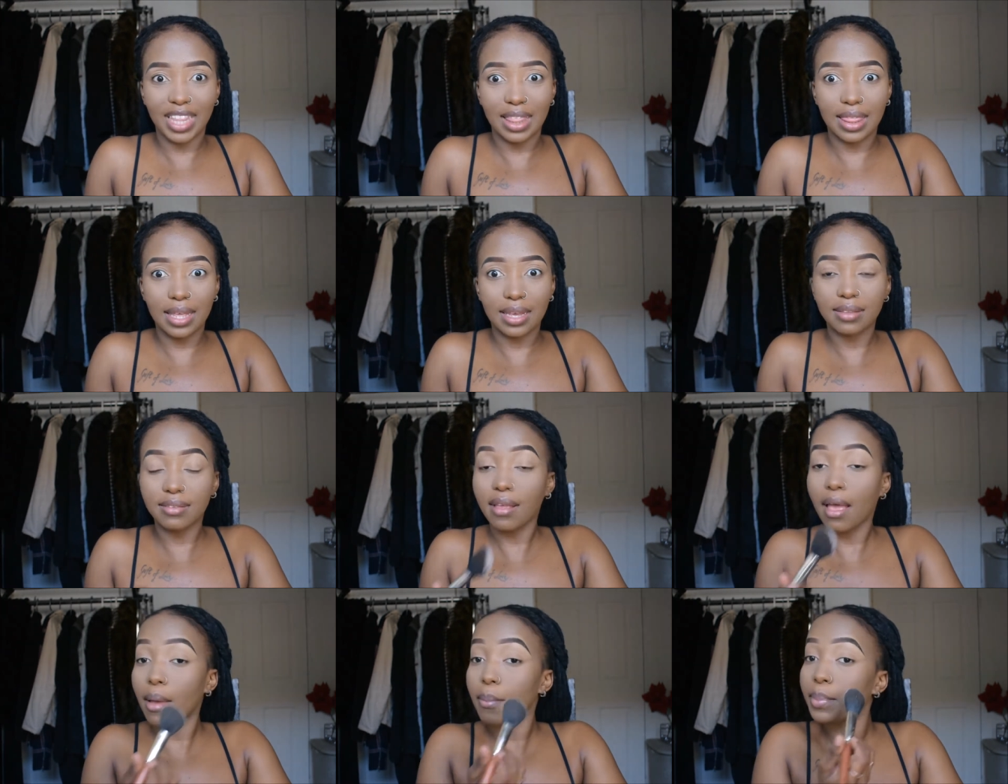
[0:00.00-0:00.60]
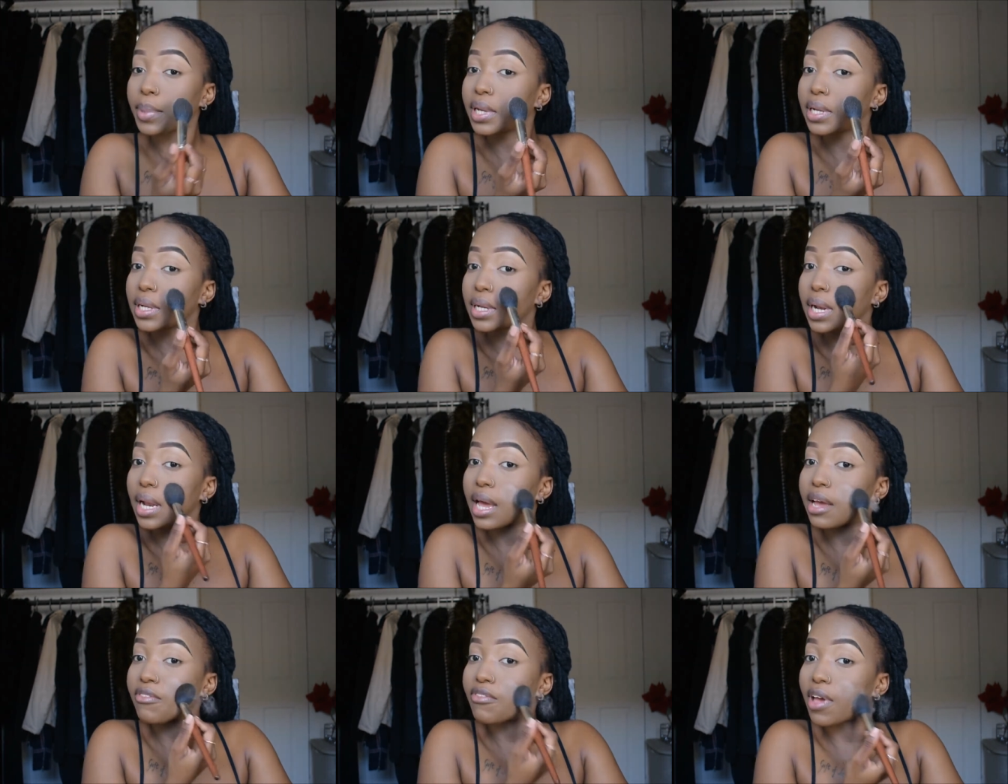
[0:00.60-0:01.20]
things happened
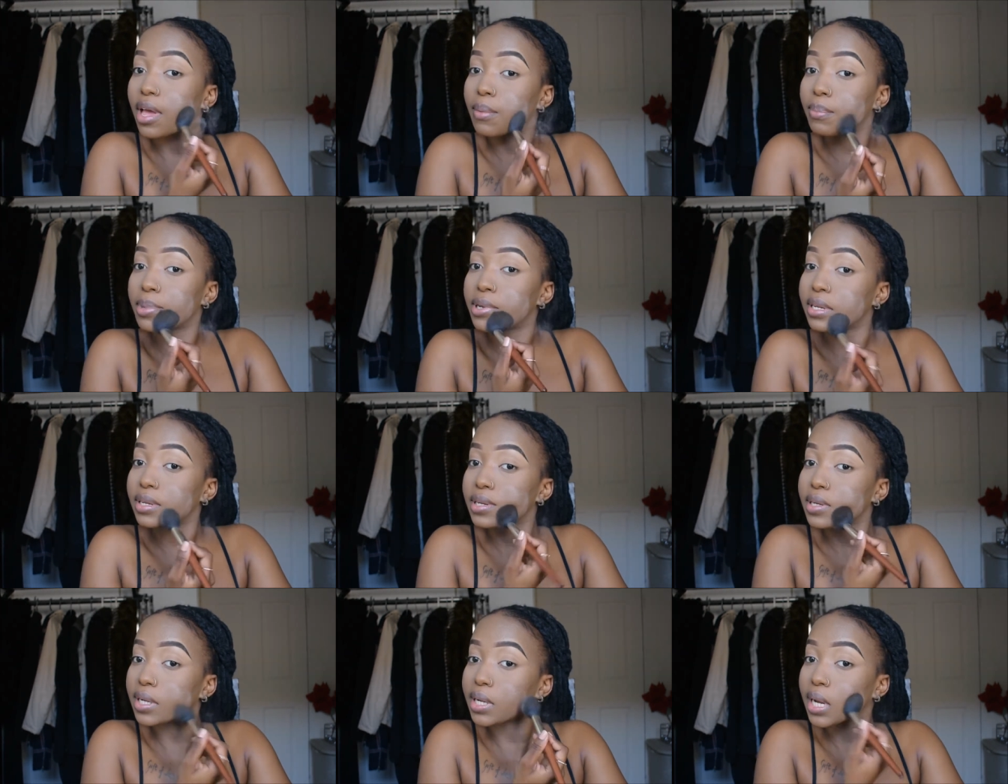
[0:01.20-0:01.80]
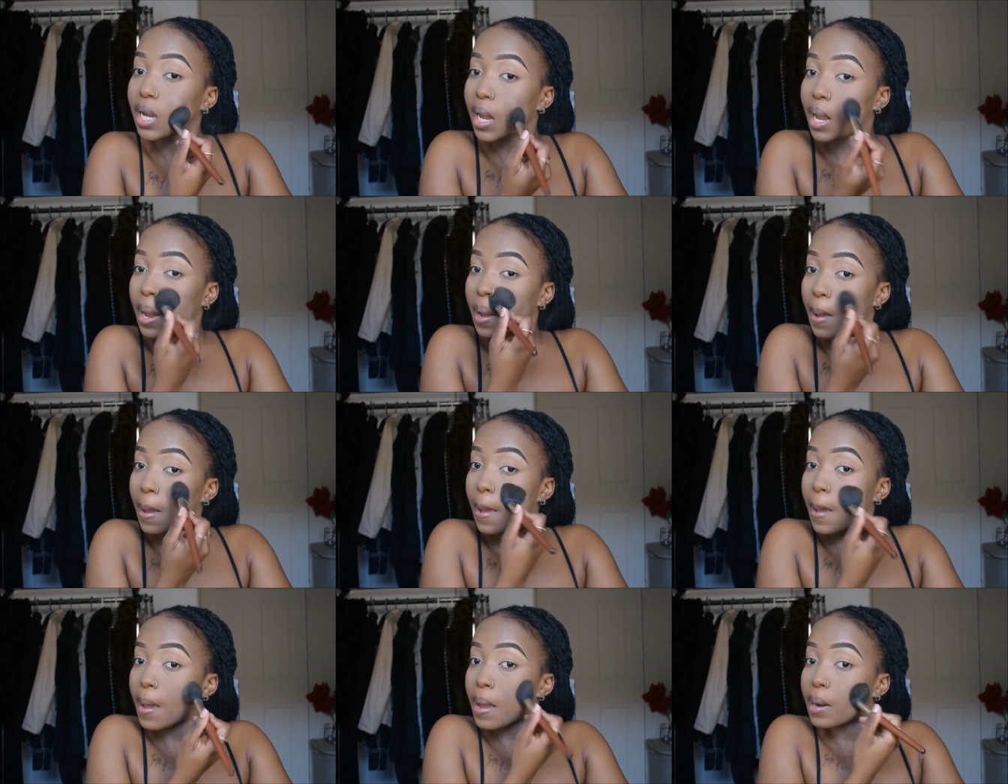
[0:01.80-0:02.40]
life happened
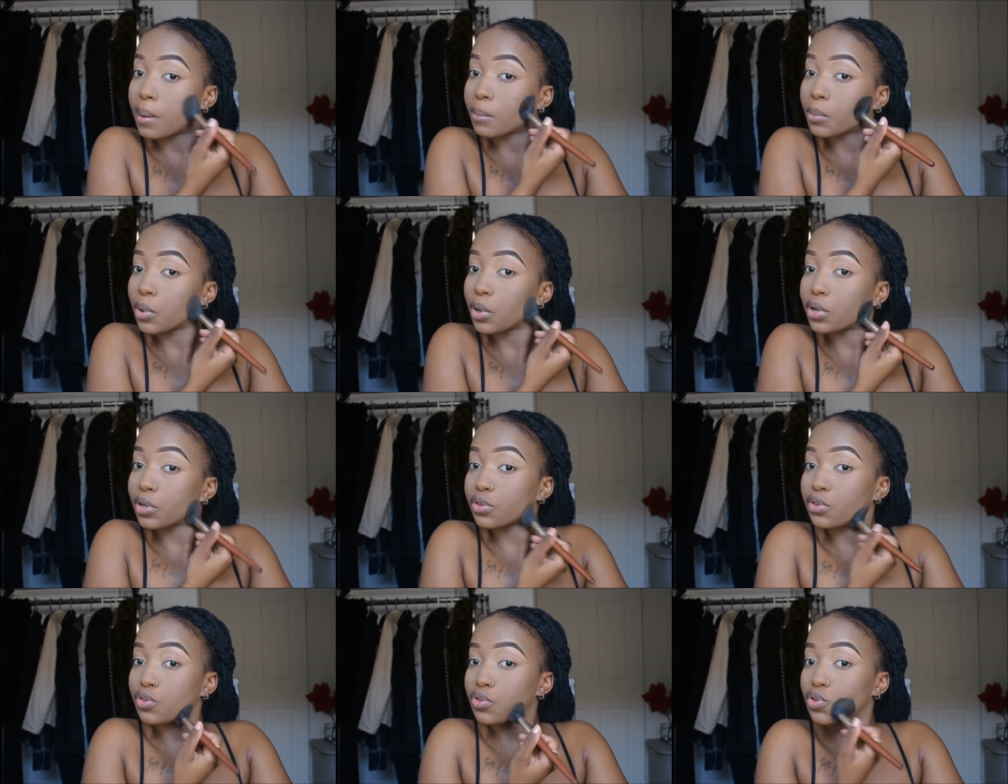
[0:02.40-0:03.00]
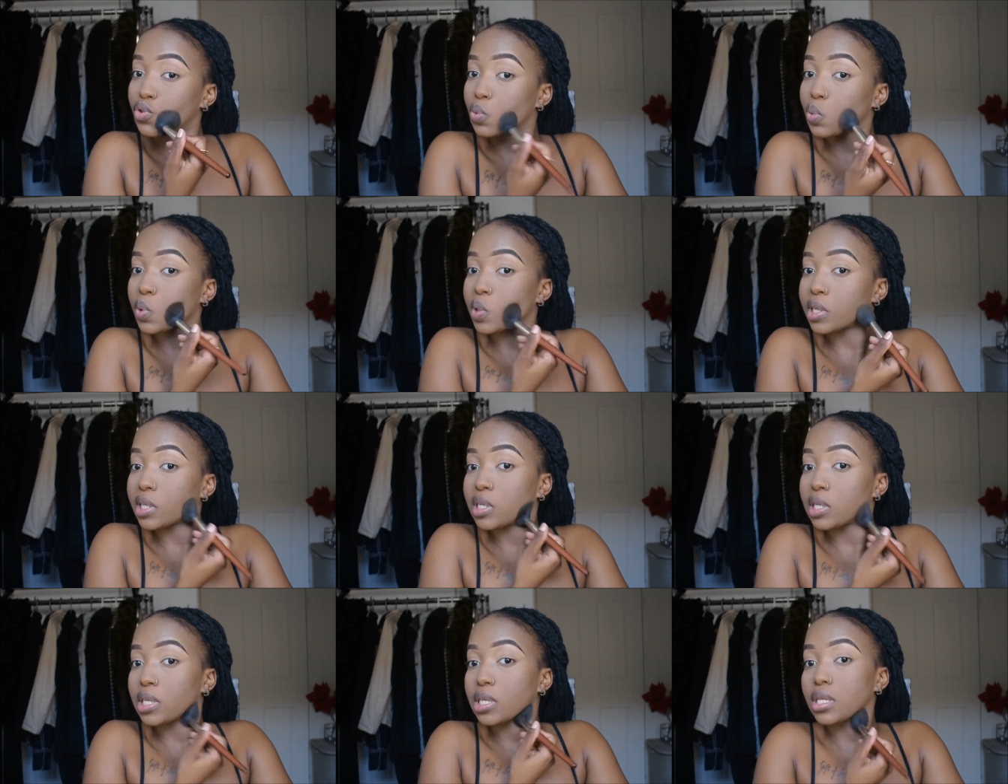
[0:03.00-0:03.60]
and I'm going to do
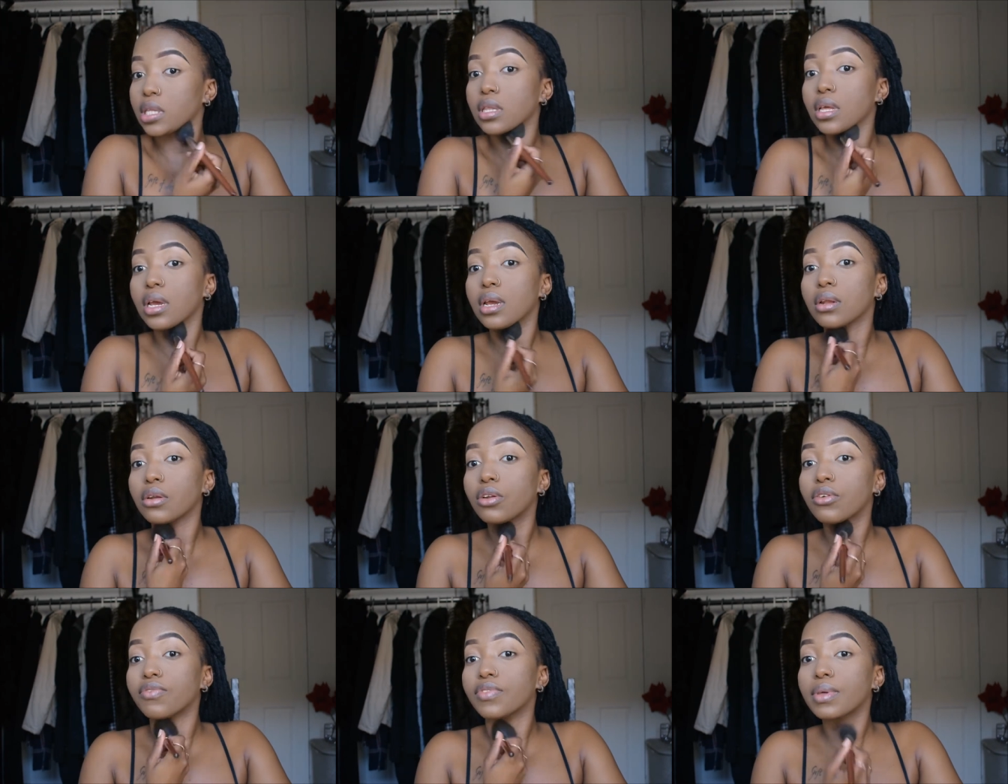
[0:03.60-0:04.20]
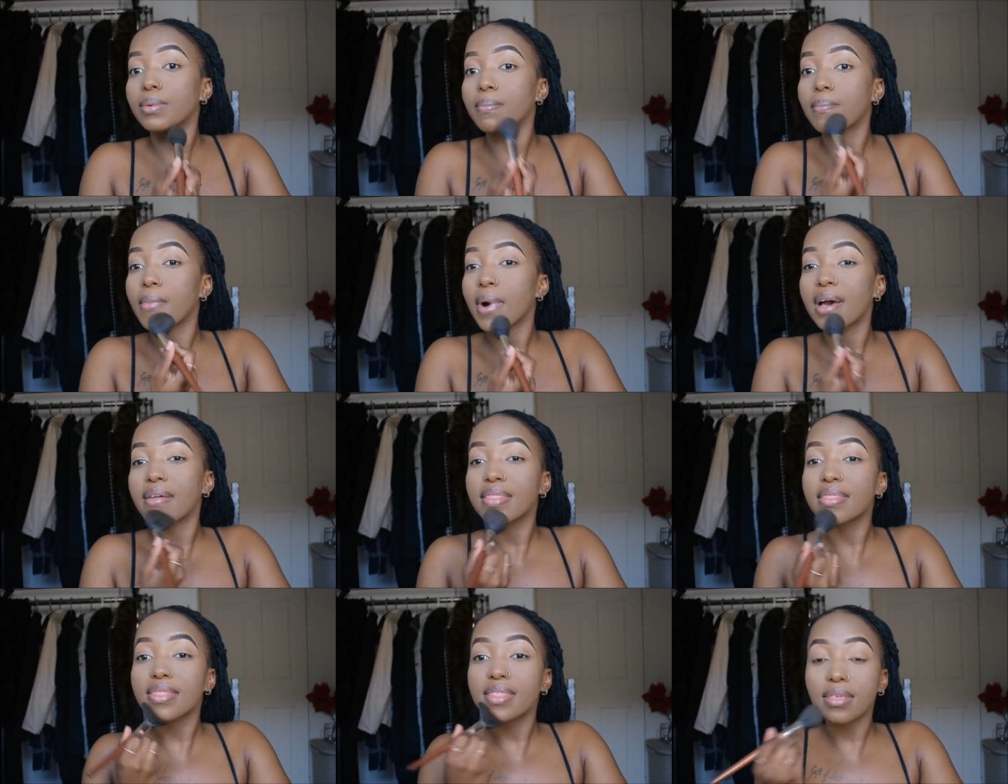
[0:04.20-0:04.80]
it end of the
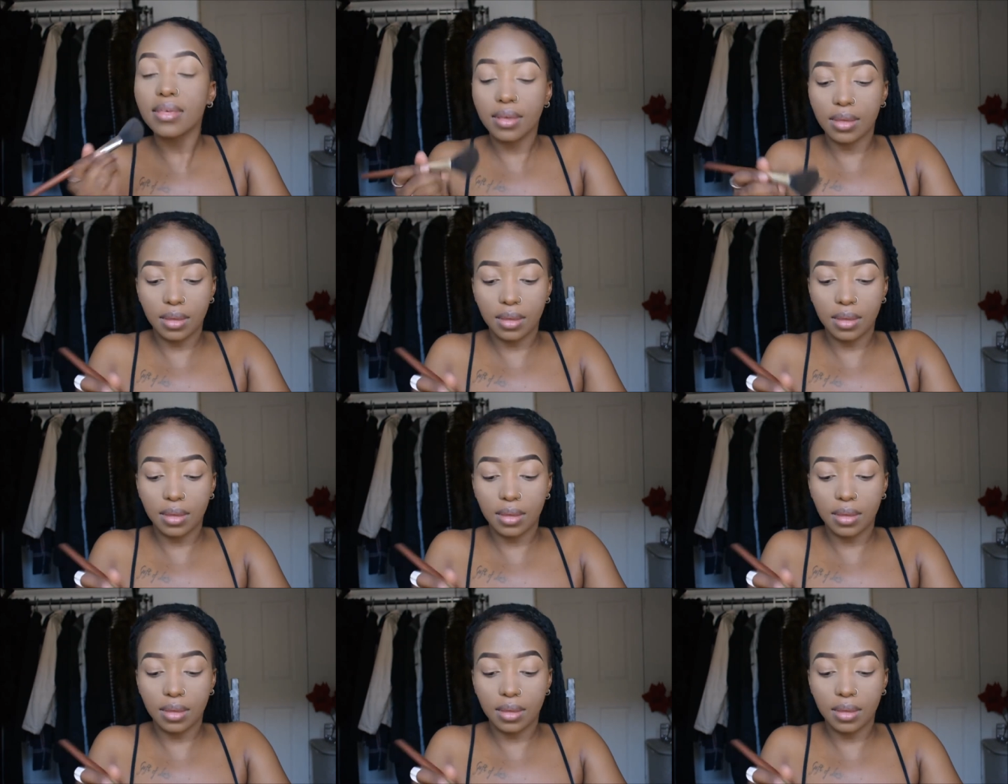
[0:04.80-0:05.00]
month